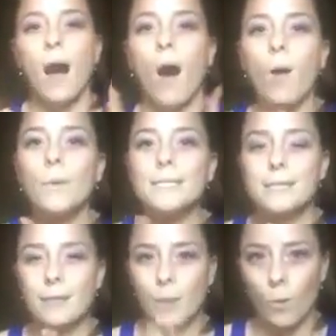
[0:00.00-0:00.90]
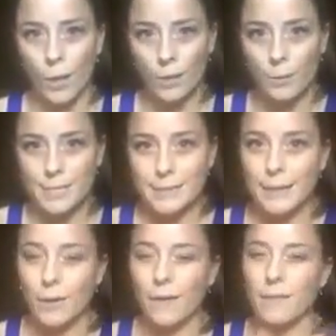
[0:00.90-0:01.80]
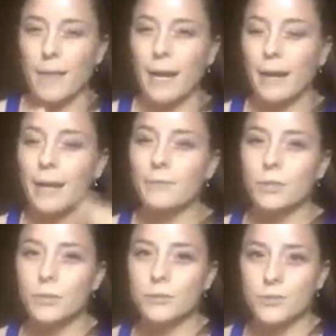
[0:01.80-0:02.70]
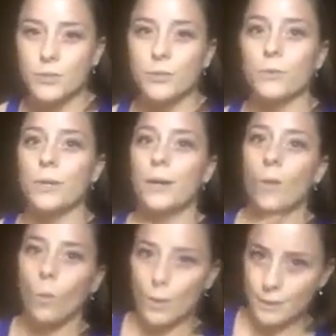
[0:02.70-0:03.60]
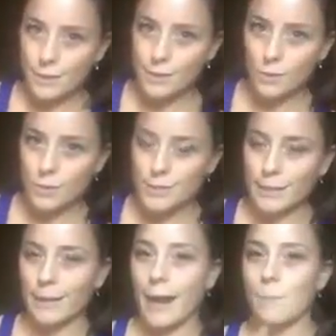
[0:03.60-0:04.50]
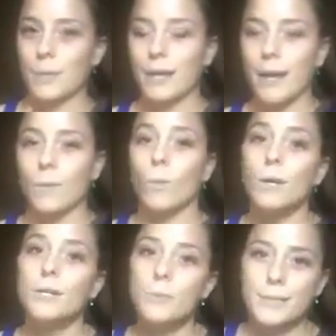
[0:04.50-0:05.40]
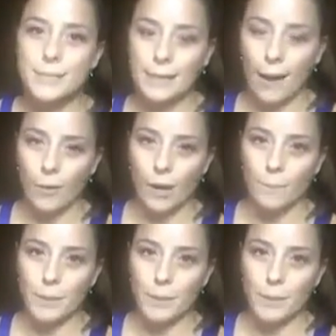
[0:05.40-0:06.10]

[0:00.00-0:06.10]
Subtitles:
always think about what you're missing out on. And that kind of alludes to what is the worst that can happen and what are you missing out on?